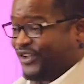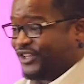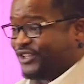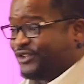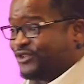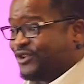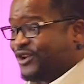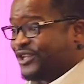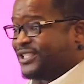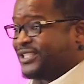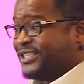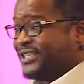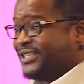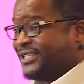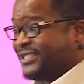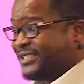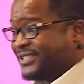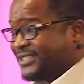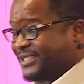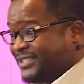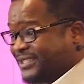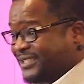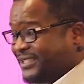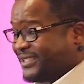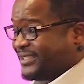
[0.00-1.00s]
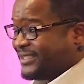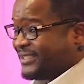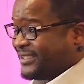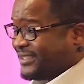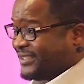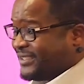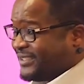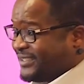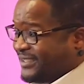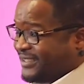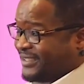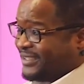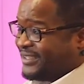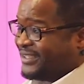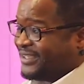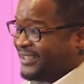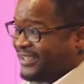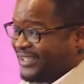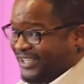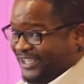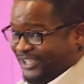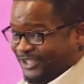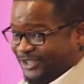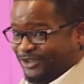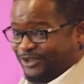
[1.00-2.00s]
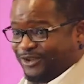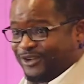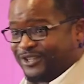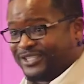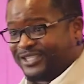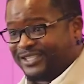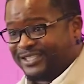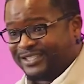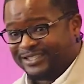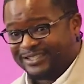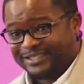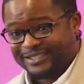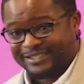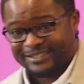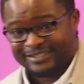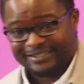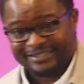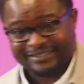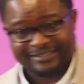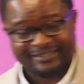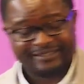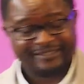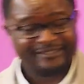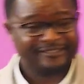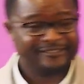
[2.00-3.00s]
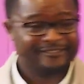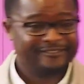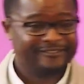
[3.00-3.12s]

If it's not it, it's not it.